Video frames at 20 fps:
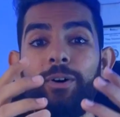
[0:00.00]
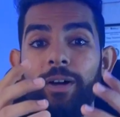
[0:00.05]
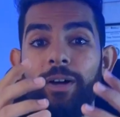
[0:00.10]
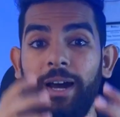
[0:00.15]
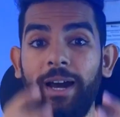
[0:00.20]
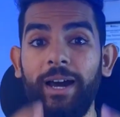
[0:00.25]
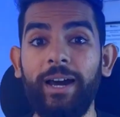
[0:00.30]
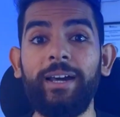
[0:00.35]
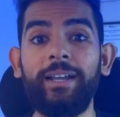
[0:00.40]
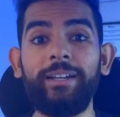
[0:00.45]

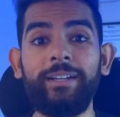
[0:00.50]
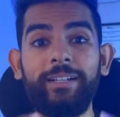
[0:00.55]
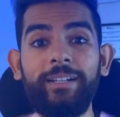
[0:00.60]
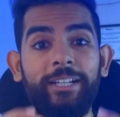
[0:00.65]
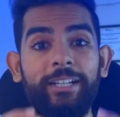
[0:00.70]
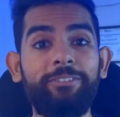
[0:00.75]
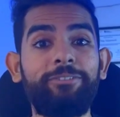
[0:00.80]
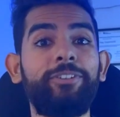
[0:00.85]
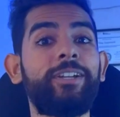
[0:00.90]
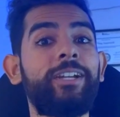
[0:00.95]
are
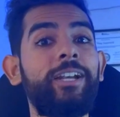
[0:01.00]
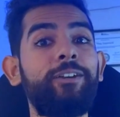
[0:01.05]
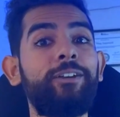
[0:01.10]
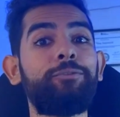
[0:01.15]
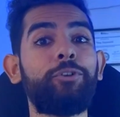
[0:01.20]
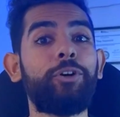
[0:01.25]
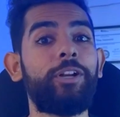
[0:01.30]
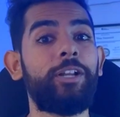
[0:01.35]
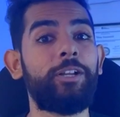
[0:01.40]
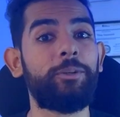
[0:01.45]
difficult
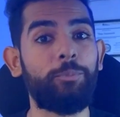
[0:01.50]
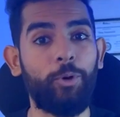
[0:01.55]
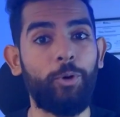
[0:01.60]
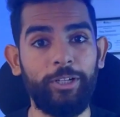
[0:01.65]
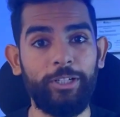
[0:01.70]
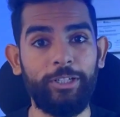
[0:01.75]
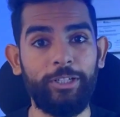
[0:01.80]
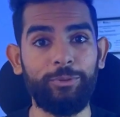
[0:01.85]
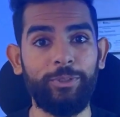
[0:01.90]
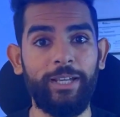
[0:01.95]
for our
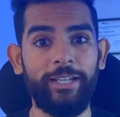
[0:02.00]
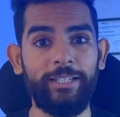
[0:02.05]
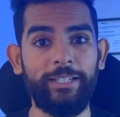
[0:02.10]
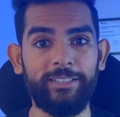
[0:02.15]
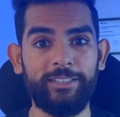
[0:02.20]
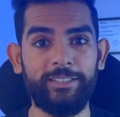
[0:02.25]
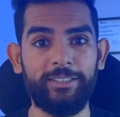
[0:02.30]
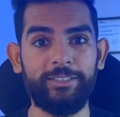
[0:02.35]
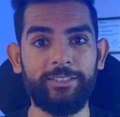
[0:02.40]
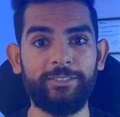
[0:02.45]
body to
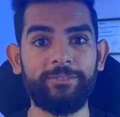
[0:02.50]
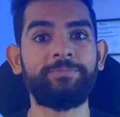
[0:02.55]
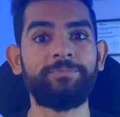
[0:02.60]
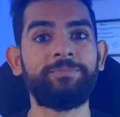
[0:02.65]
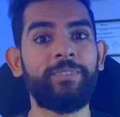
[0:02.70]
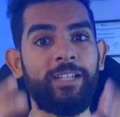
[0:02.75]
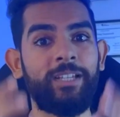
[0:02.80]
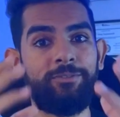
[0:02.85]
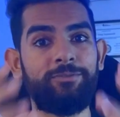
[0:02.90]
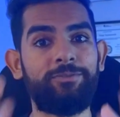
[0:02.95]
digest.
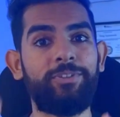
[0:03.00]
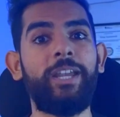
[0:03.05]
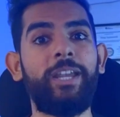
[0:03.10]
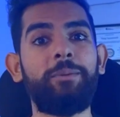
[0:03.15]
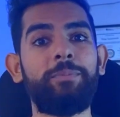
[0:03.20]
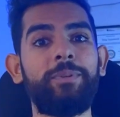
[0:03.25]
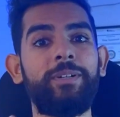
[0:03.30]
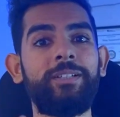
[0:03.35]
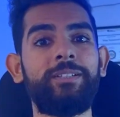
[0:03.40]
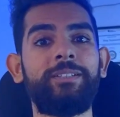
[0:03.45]

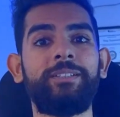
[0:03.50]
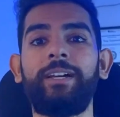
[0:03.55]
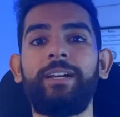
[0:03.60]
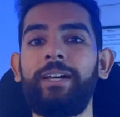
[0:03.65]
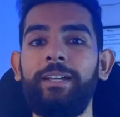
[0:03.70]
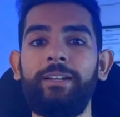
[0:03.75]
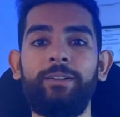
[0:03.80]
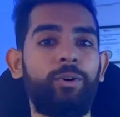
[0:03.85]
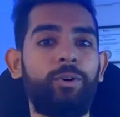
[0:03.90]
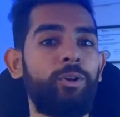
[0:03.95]
Fibers
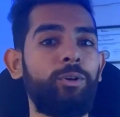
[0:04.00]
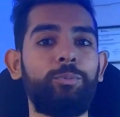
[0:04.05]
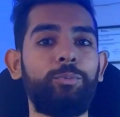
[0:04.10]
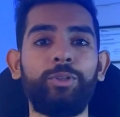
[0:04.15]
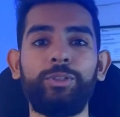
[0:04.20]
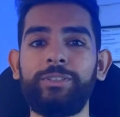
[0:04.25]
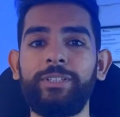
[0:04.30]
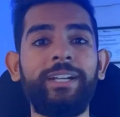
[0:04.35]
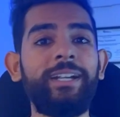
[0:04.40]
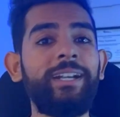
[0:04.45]
are
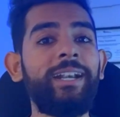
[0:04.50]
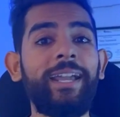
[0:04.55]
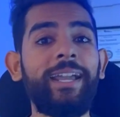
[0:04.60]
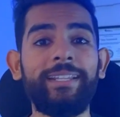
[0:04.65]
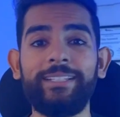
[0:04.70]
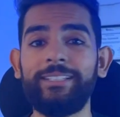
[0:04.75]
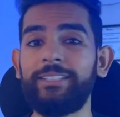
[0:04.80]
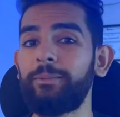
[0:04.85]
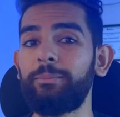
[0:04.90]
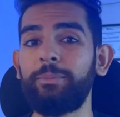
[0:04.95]
almost
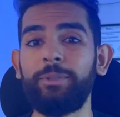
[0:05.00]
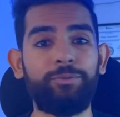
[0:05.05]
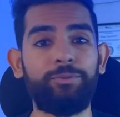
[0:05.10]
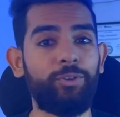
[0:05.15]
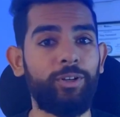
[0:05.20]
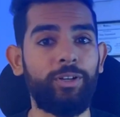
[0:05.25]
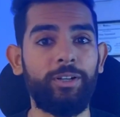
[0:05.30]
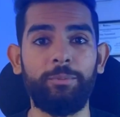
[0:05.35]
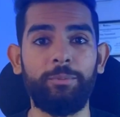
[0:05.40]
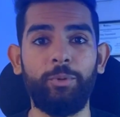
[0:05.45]
indigestible
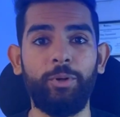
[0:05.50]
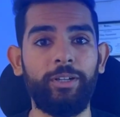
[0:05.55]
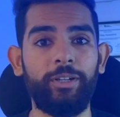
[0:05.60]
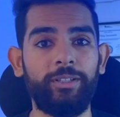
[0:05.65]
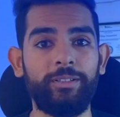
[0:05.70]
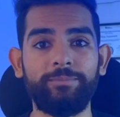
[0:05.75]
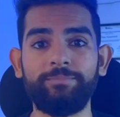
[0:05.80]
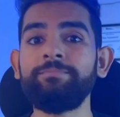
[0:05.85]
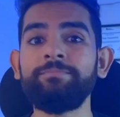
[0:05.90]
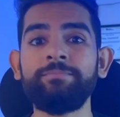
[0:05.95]
for our
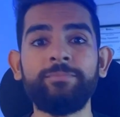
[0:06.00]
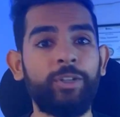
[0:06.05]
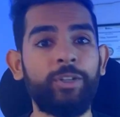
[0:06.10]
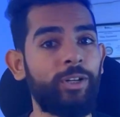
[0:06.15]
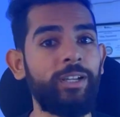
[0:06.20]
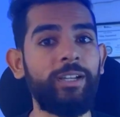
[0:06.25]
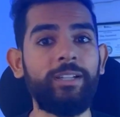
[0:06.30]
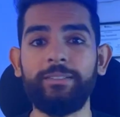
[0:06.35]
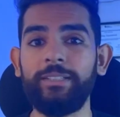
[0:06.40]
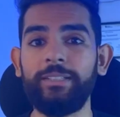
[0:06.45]
body.
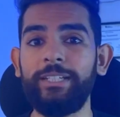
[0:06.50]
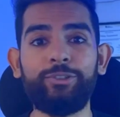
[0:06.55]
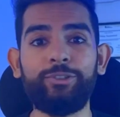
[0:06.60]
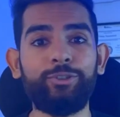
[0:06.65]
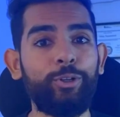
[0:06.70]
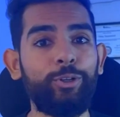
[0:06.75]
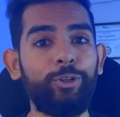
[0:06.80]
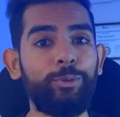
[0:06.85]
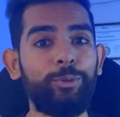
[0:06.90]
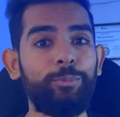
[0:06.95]
Okay,
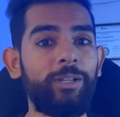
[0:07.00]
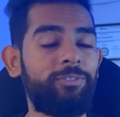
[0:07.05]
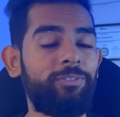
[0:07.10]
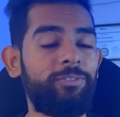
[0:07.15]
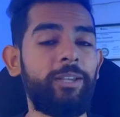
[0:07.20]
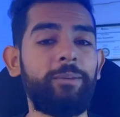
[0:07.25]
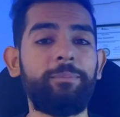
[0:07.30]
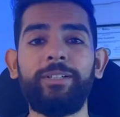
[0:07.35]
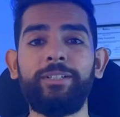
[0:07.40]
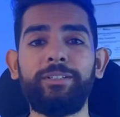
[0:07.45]
insoluble
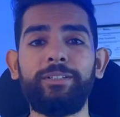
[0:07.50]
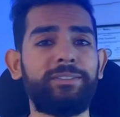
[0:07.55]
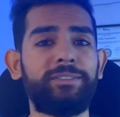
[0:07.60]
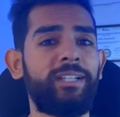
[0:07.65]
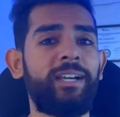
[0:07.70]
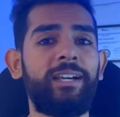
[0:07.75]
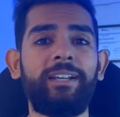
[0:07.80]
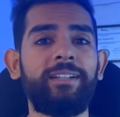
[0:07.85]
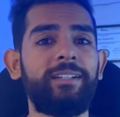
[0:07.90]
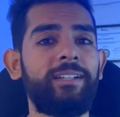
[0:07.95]
fibers
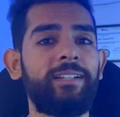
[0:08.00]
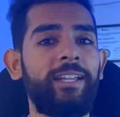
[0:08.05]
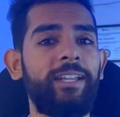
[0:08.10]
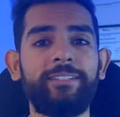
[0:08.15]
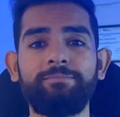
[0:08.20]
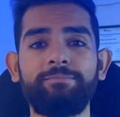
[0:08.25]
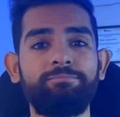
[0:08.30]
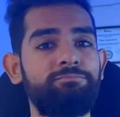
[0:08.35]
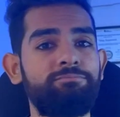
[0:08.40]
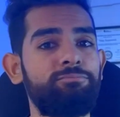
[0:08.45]
are
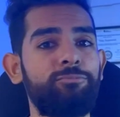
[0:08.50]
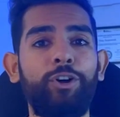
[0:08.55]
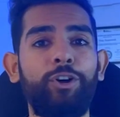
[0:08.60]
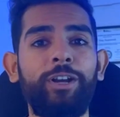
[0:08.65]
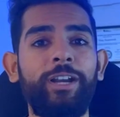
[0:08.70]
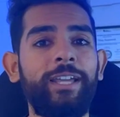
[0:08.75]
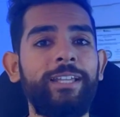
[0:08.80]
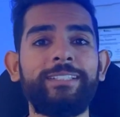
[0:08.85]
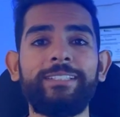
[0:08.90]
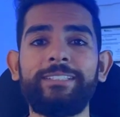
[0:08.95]
like
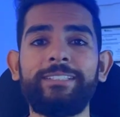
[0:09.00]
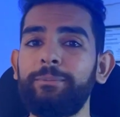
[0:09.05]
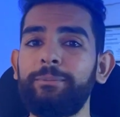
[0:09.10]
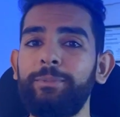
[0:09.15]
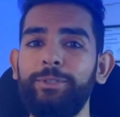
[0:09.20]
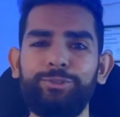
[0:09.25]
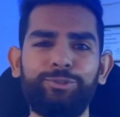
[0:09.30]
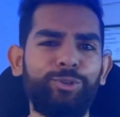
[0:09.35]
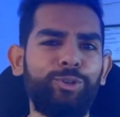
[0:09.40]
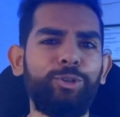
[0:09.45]

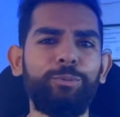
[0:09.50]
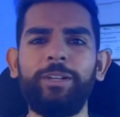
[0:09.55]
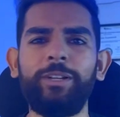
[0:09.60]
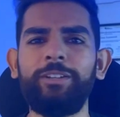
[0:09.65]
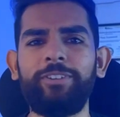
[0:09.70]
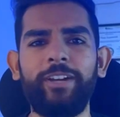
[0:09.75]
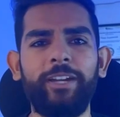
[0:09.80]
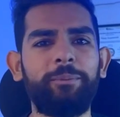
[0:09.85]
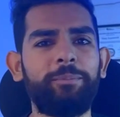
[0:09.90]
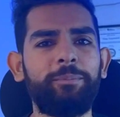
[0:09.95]
non-digestible, soluble
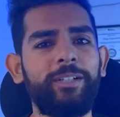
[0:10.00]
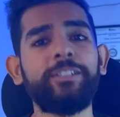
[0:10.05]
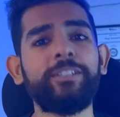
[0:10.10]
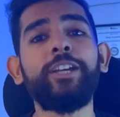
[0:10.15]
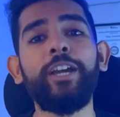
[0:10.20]
fibers